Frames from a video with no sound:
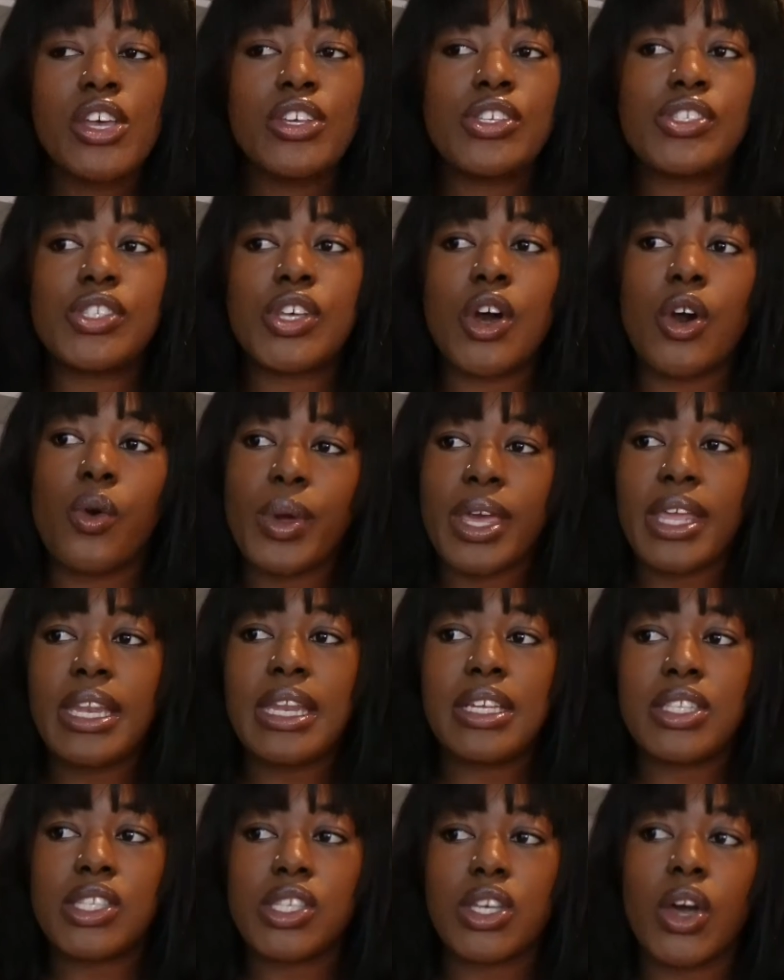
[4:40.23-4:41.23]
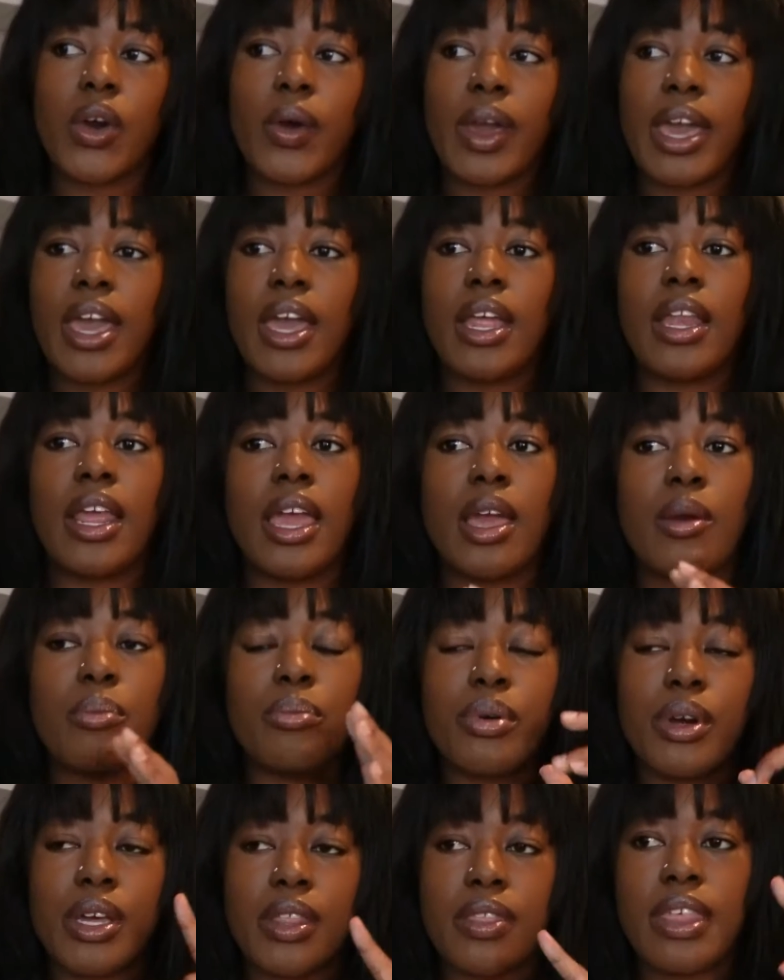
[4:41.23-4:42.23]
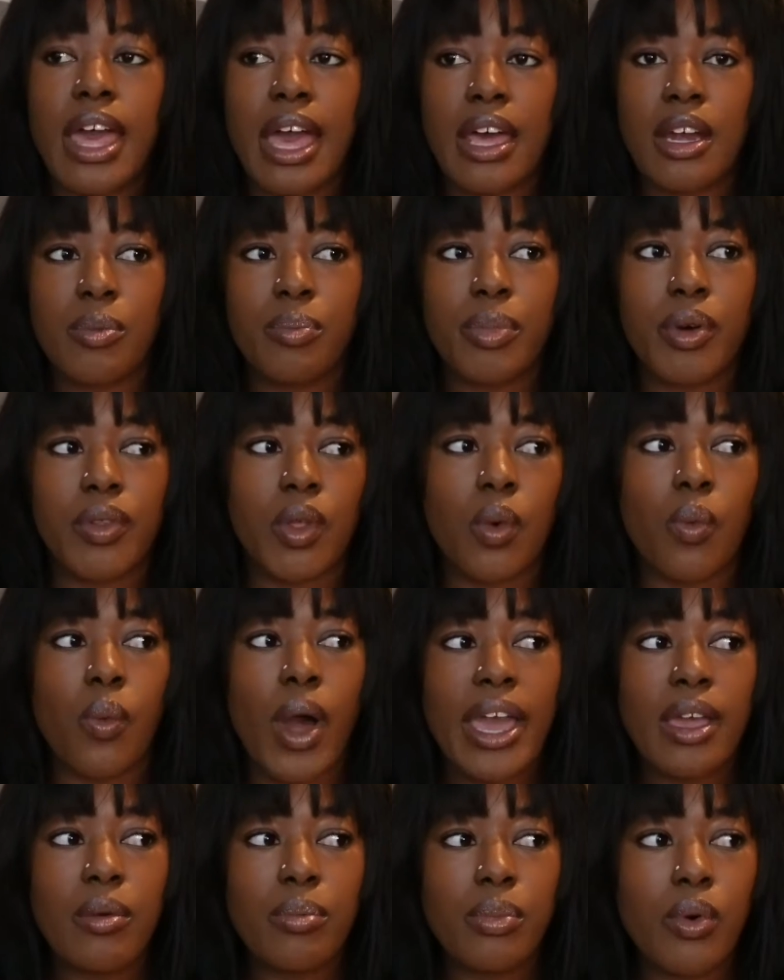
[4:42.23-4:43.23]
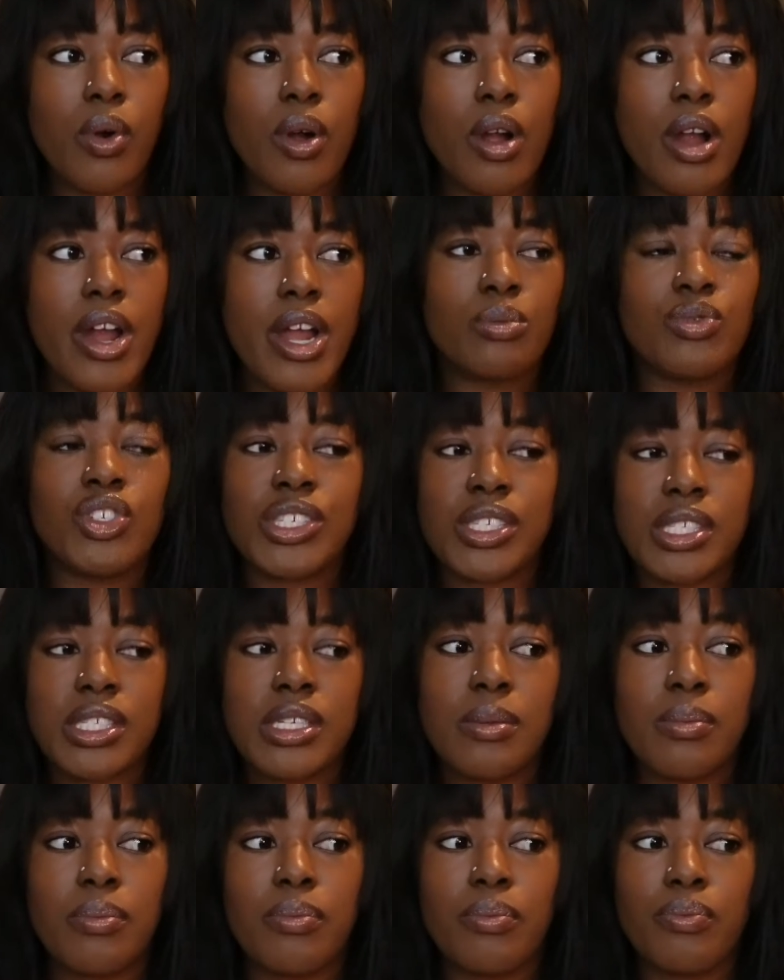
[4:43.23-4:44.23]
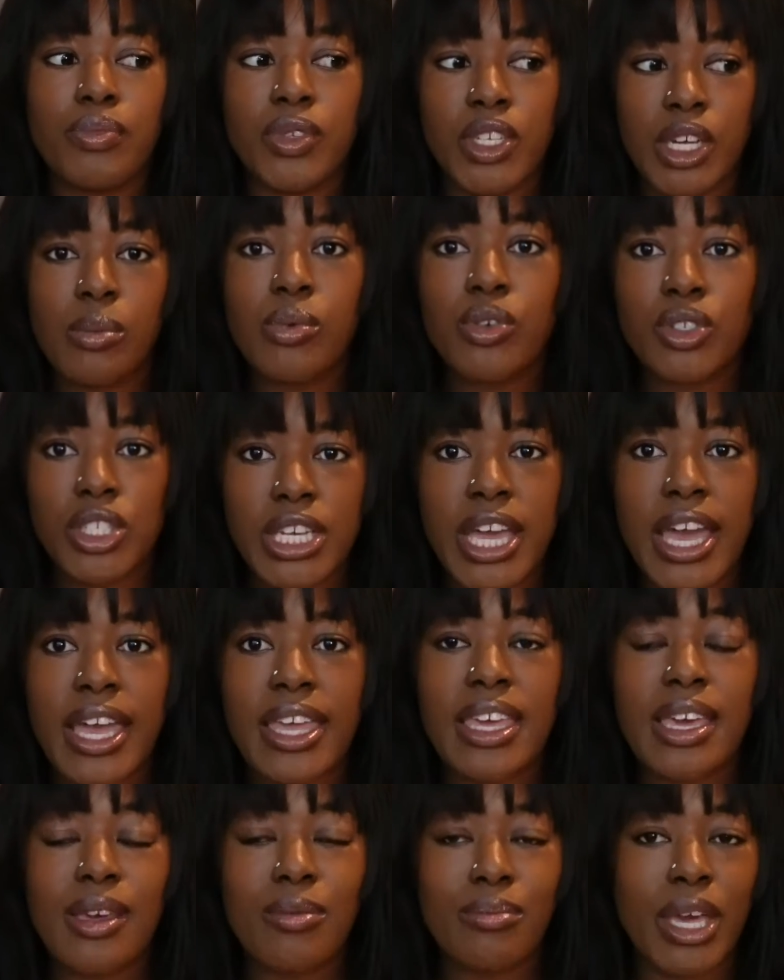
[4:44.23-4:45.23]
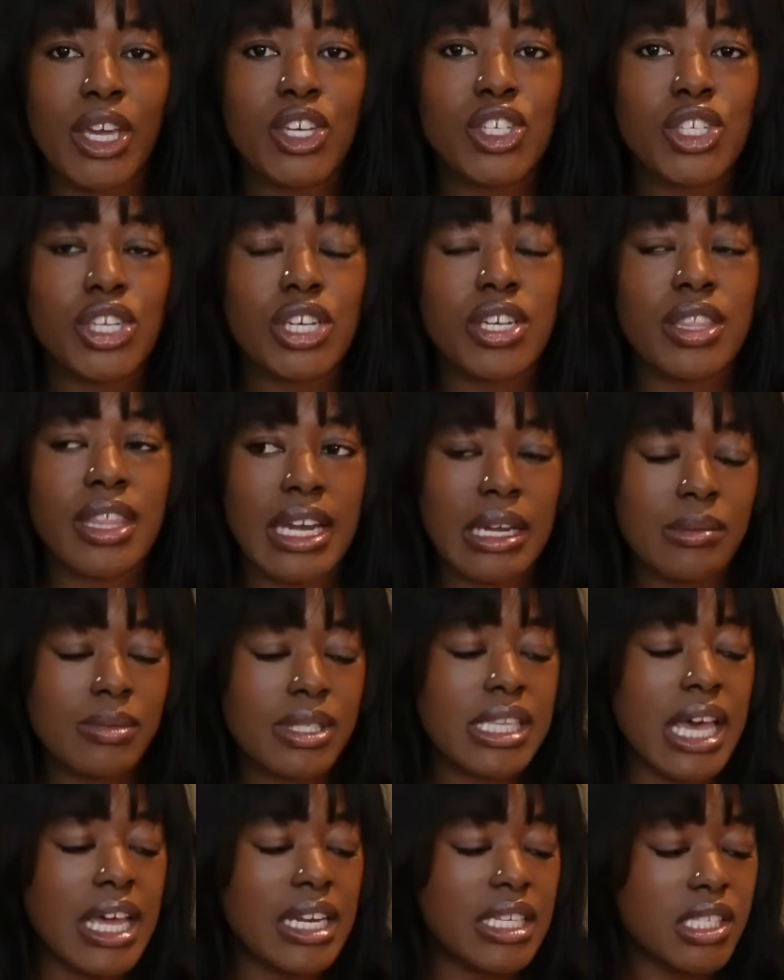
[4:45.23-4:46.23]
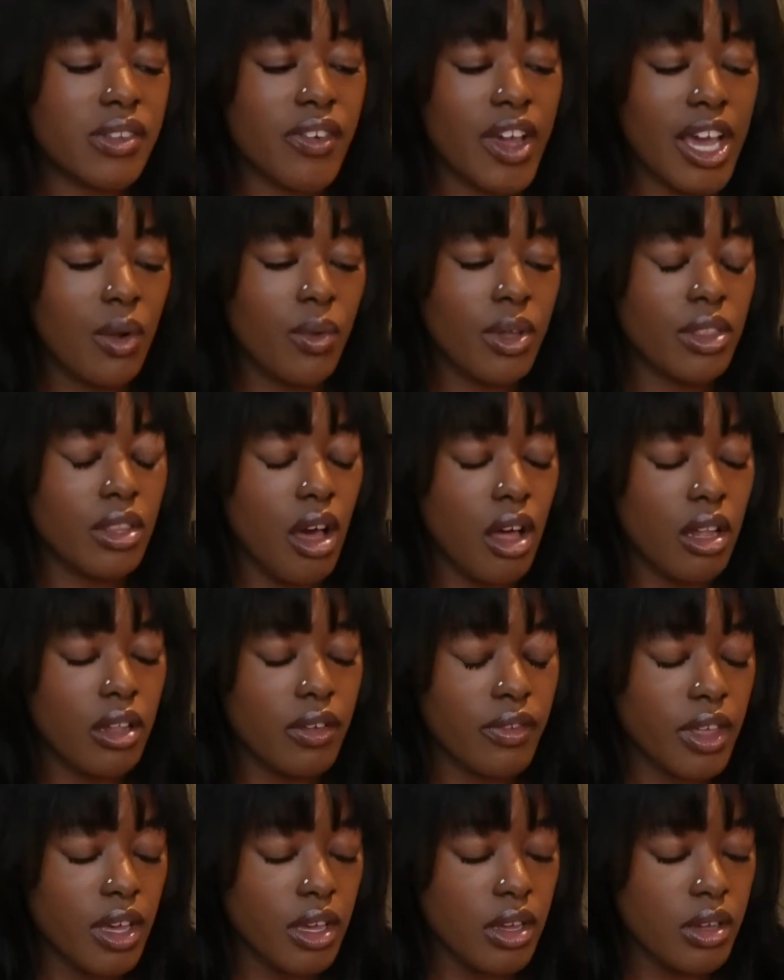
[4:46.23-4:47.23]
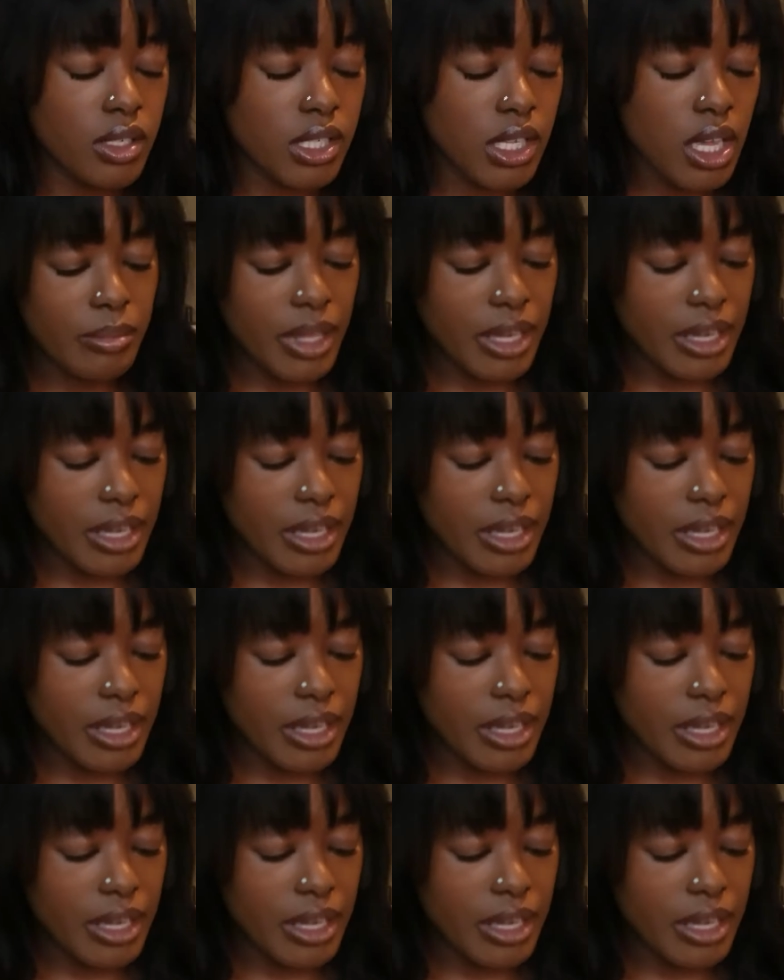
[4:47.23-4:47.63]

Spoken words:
So we need to go ahead and put that up on the whiteboard just to double check and make sure that I'm satisfied with all of those.